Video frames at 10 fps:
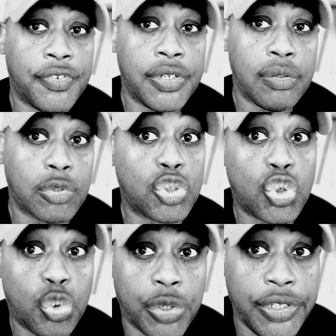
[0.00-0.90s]
fee was
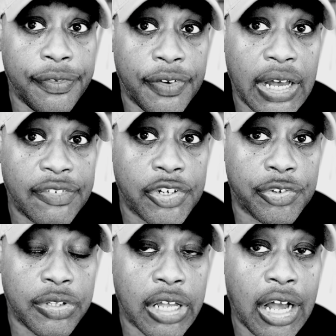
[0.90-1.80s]
twenty five
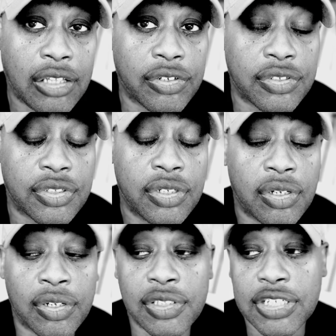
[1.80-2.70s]
hundred dollars
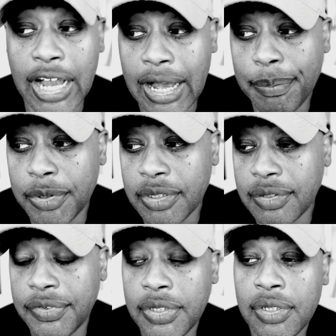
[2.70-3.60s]
on top
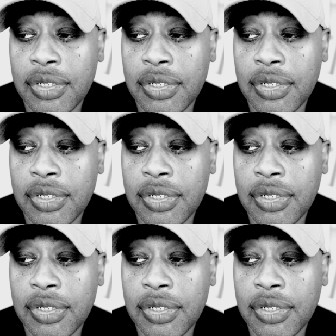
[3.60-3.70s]
of